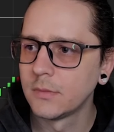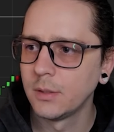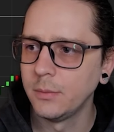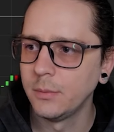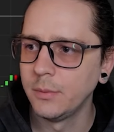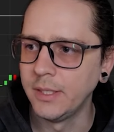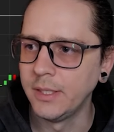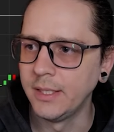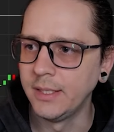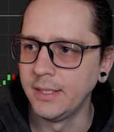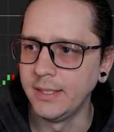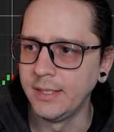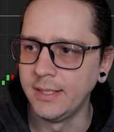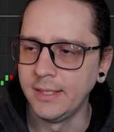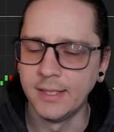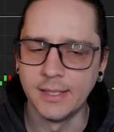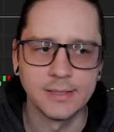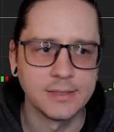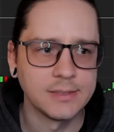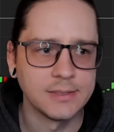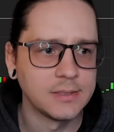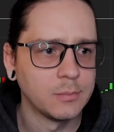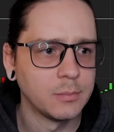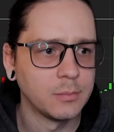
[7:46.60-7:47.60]
We need
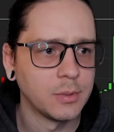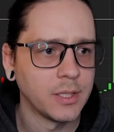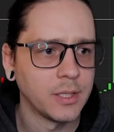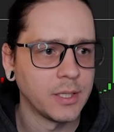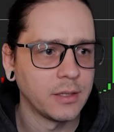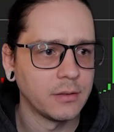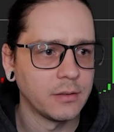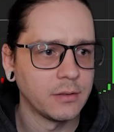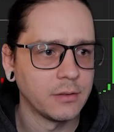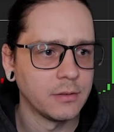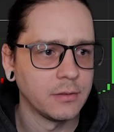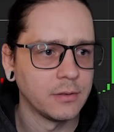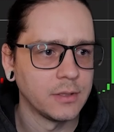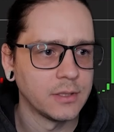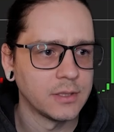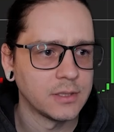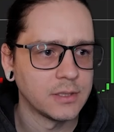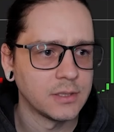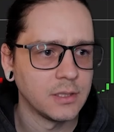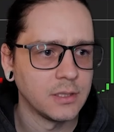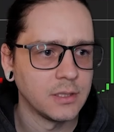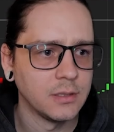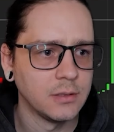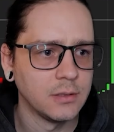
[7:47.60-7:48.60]
ES to break through
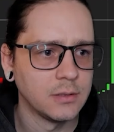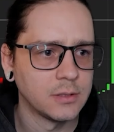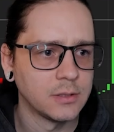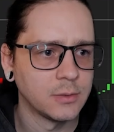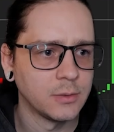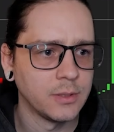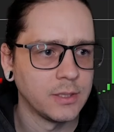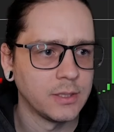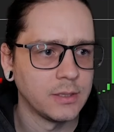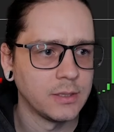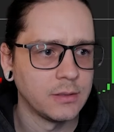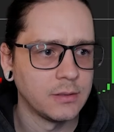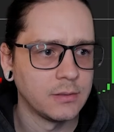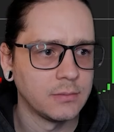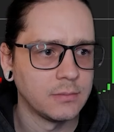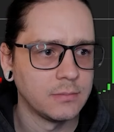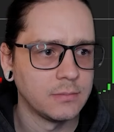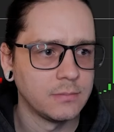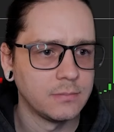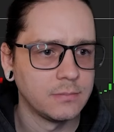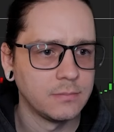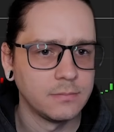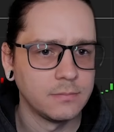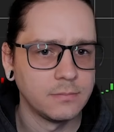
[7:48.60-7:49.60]
this low as well.
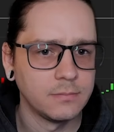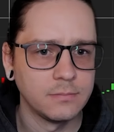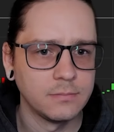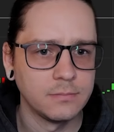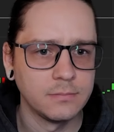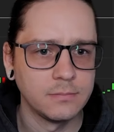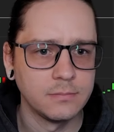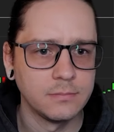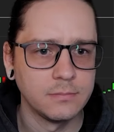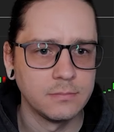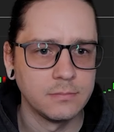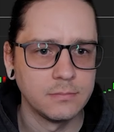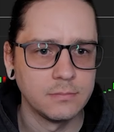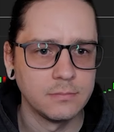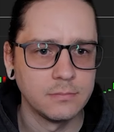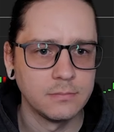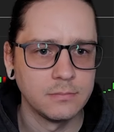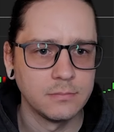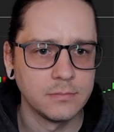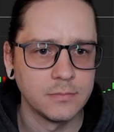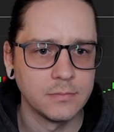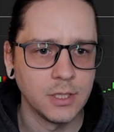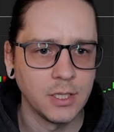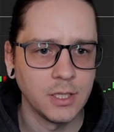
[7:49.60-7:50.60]

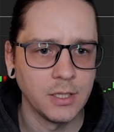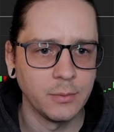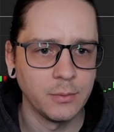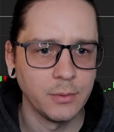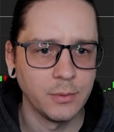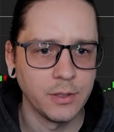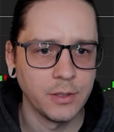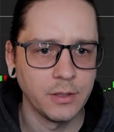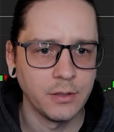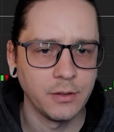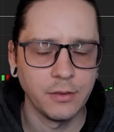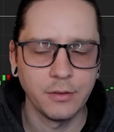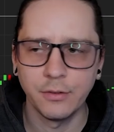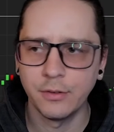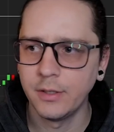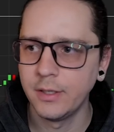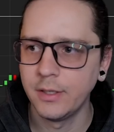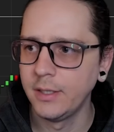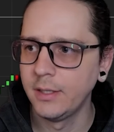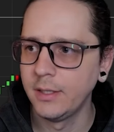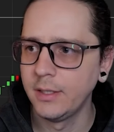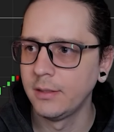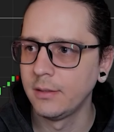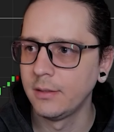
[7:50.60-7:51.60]
All right, we're in
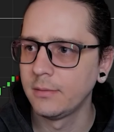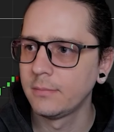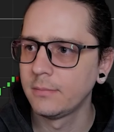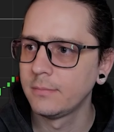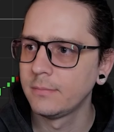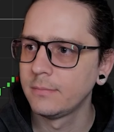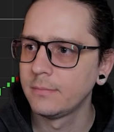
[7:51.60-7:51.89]
3.